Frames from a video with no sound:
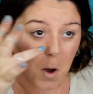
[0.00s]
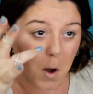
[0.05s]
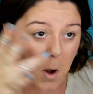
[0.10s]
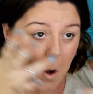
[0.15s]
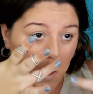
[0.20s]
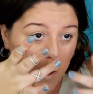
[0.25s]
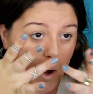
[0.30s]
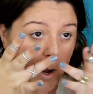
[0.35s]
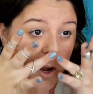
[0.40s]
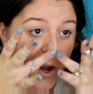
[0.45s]

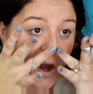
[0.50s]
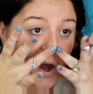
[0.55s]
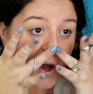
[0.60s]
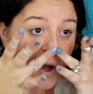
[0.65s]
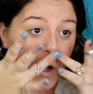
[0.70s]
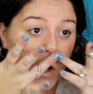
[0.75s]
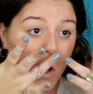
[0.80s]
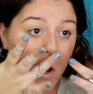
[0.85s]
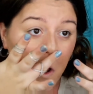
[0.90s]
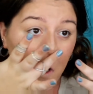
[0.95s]
go
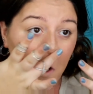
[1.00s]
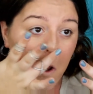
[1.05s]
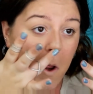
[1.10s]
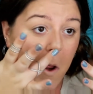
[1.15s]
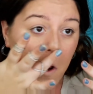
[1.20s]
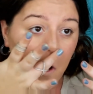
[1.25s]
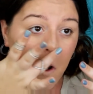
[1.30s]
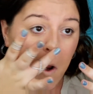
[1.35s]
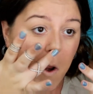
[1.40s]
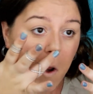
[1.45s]
in
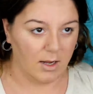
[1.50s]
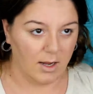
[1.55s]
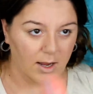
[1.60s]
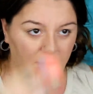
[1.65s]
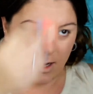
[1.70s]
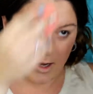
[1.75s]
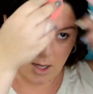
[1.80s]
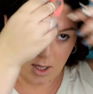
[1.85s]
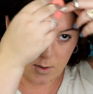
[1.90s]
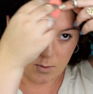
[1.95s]

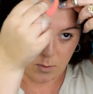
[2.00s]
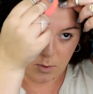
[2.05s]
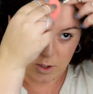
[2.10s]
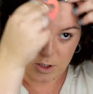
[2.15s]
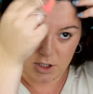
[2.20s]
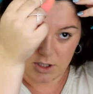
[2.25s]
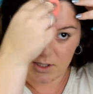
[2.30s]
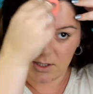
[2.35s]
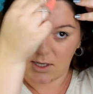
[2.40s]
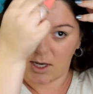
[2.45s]
and
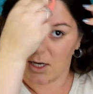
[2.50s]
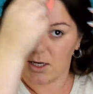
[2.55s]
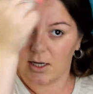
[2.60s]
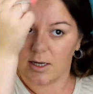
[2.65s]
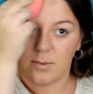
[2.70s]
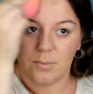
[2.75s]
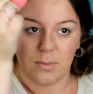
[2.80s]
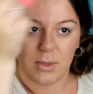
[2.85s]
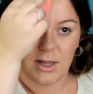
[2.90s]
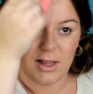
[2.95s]
we're just
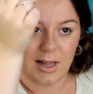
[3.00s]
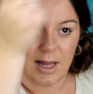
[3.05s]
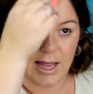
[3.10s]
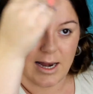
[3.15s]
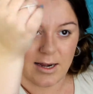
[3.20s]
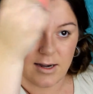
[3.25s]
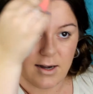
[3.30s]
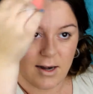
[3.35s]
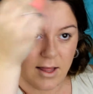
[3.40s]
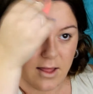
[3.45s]
gonna
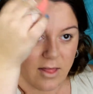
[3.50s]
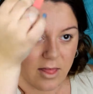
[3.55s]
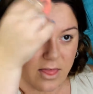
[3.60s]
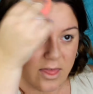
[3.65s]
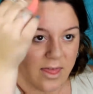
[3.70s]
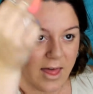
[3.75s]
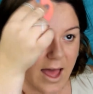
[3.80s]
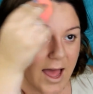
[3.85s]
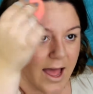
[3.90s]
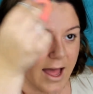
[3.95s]
blend
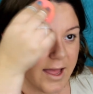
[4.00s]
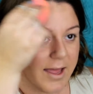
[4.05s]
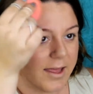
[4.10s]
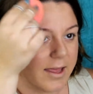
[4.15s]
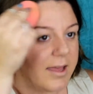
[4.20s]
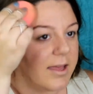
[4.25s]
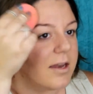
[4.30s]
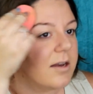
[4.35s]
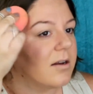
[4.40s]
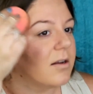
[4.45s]
that
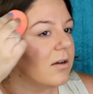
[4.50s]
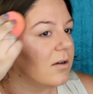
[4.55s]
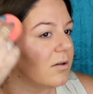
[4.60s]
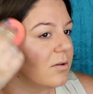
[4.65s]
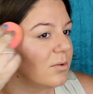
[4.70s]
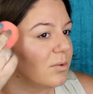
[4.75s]
in.